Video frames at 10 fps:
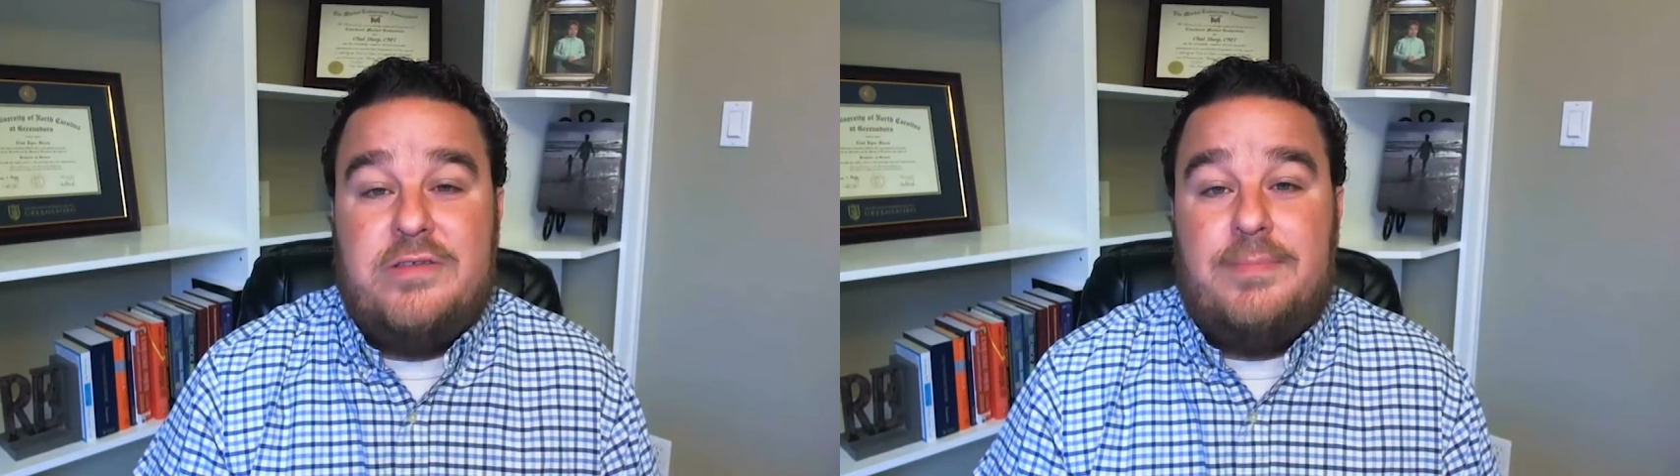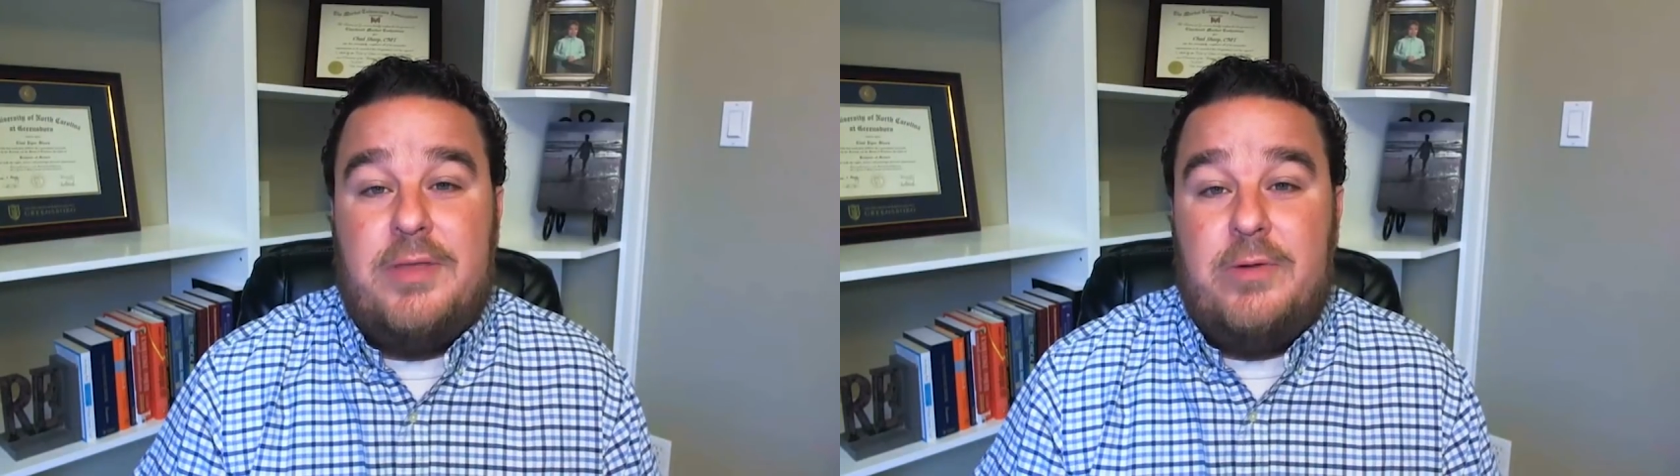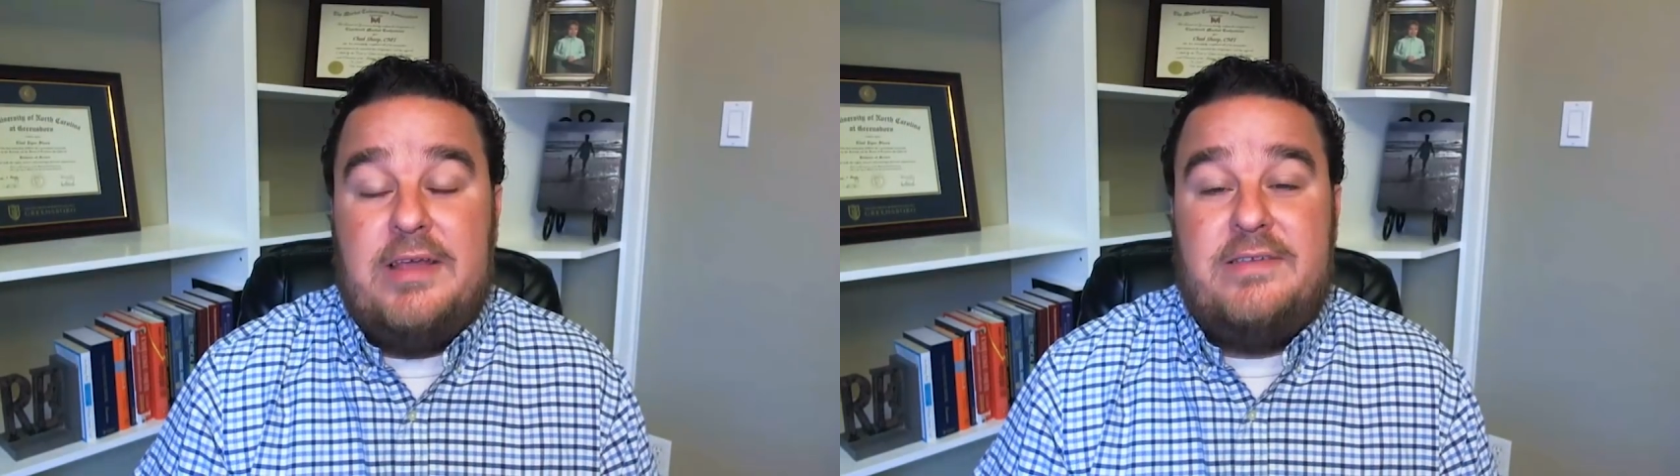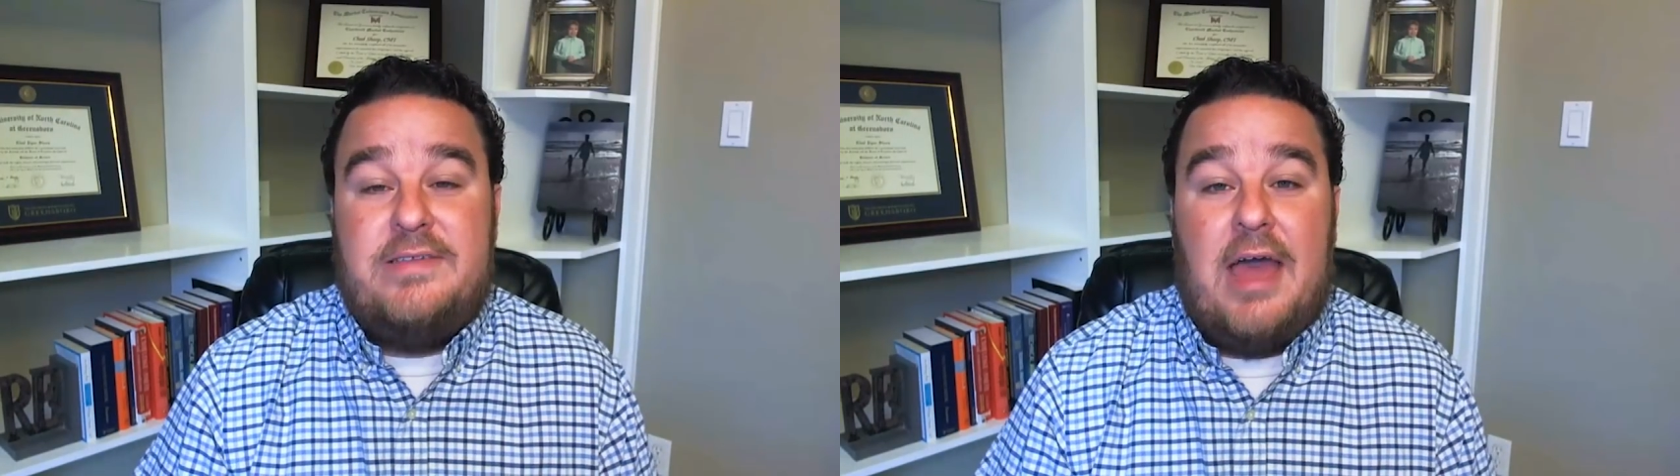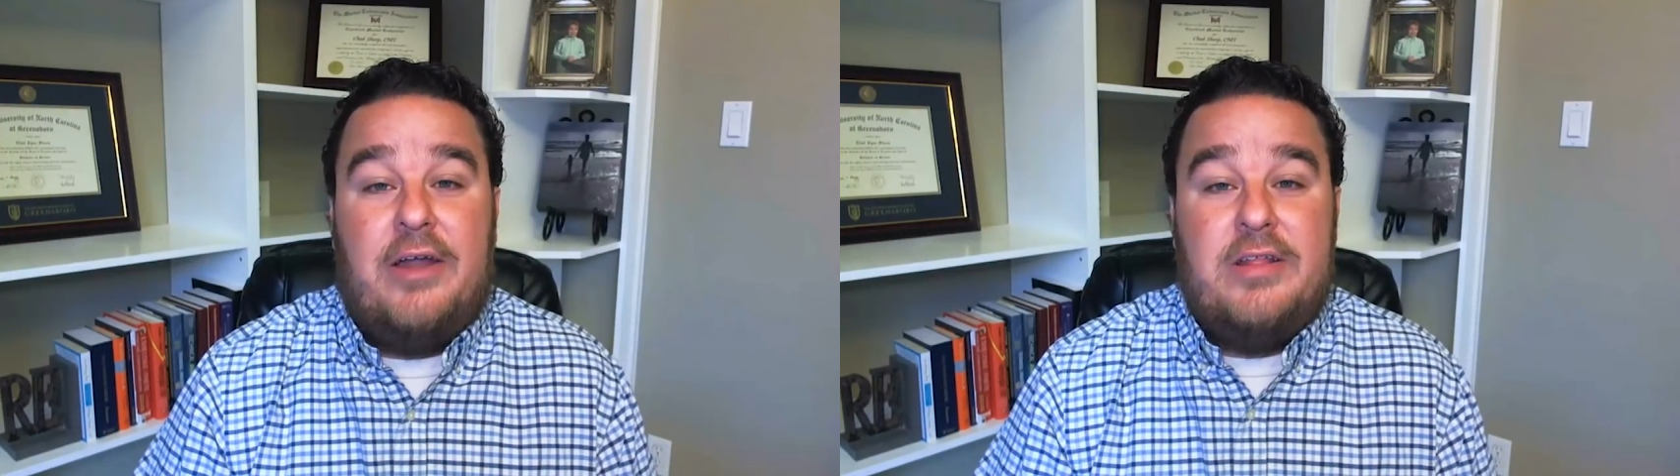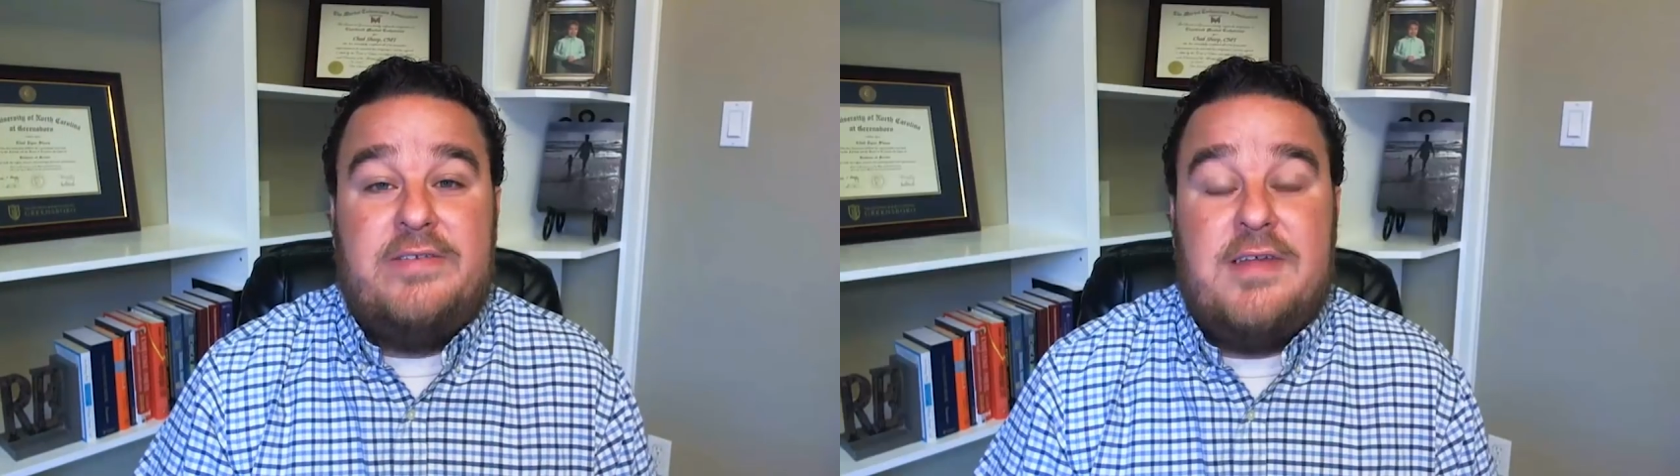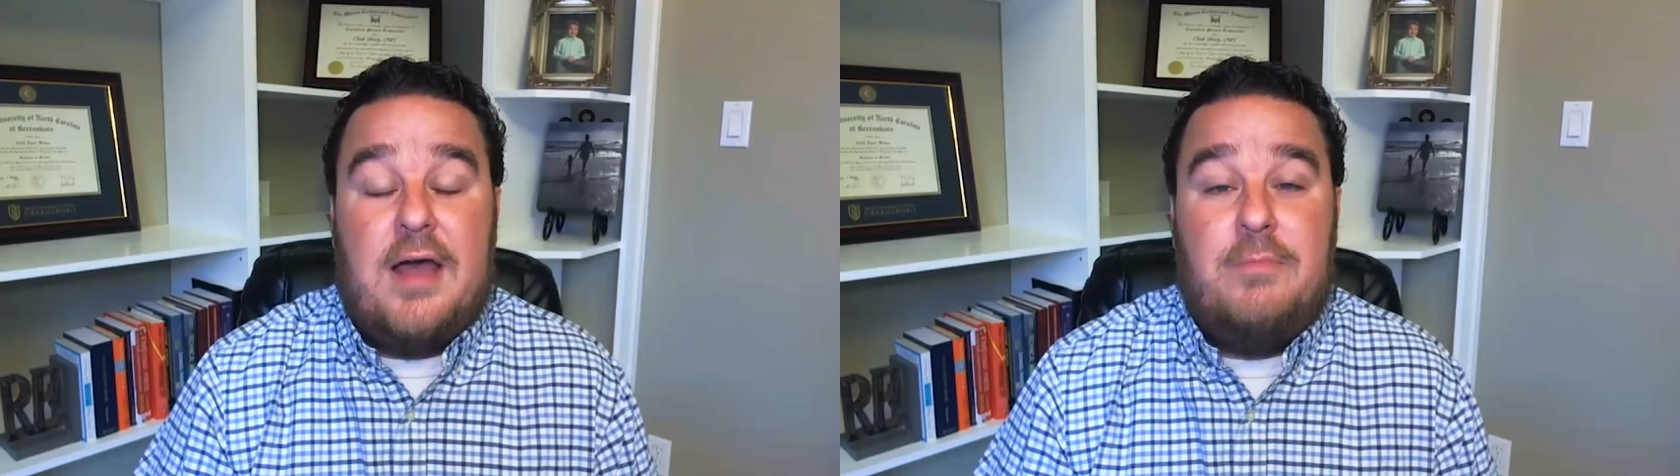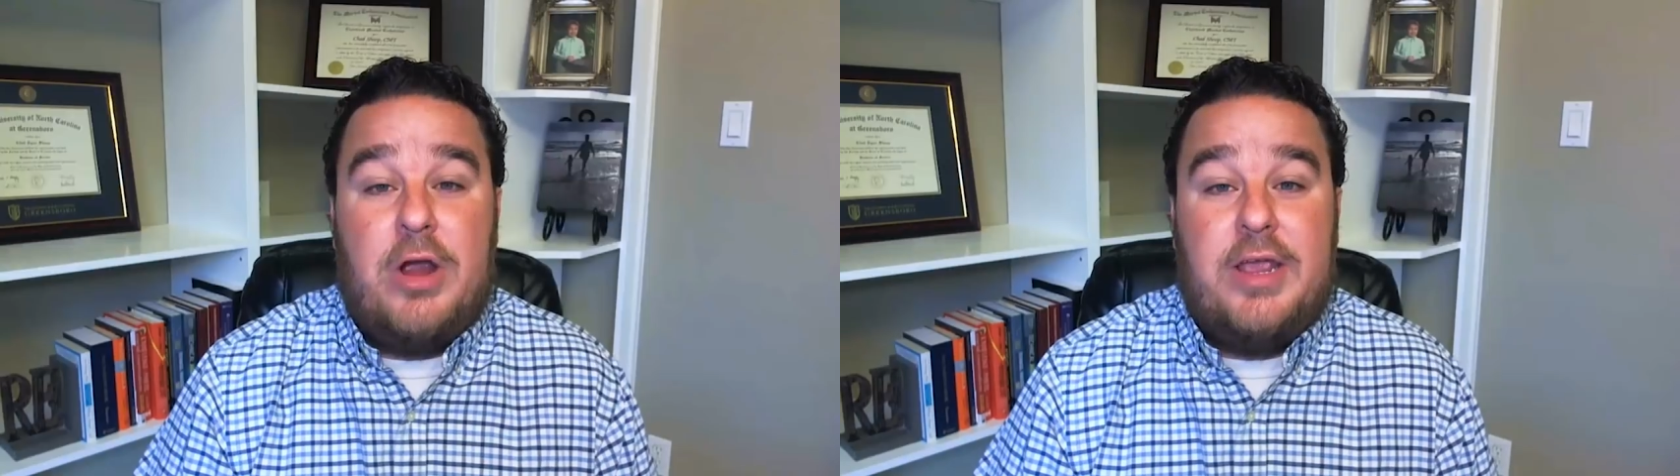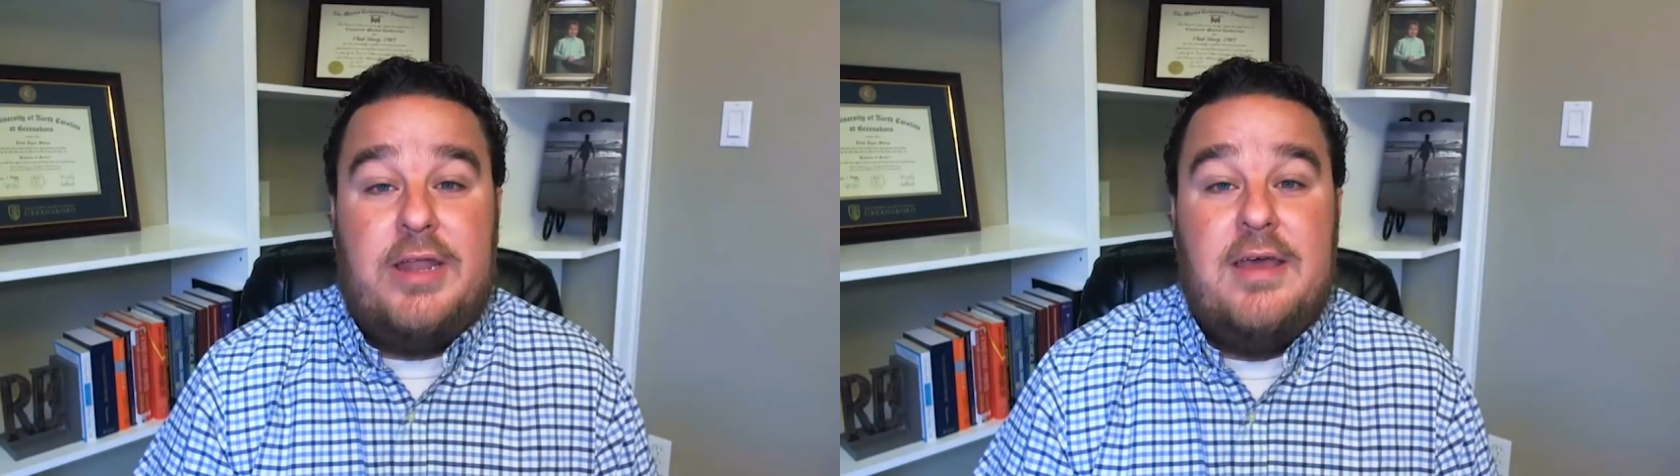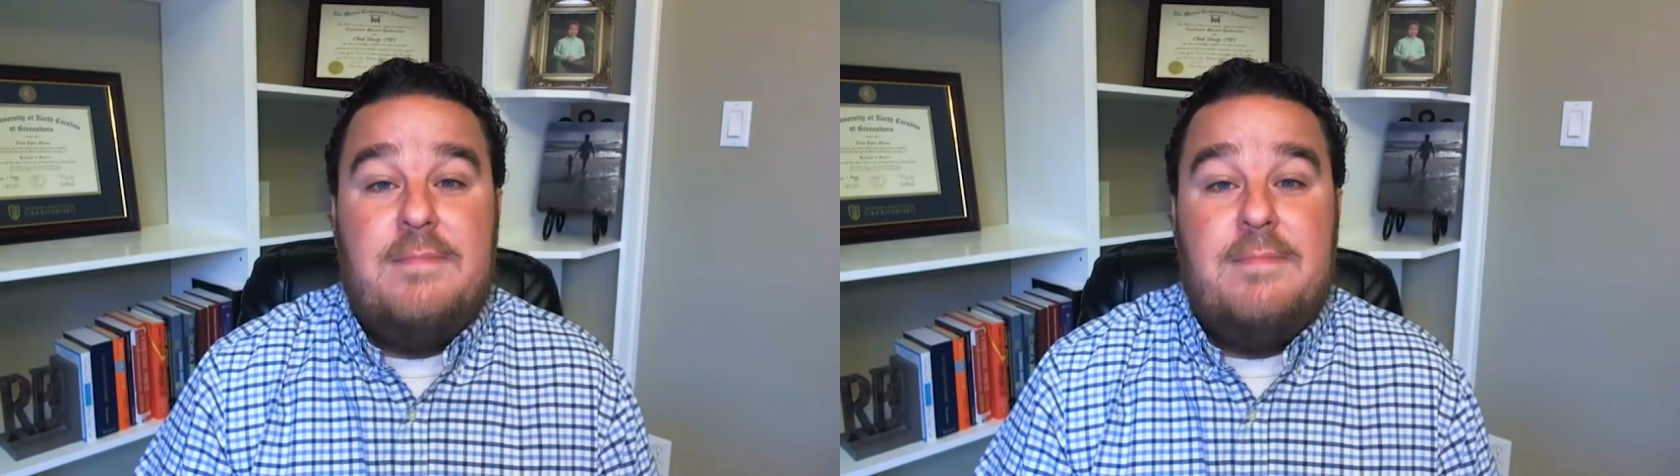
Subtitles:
something when he is touting the stock market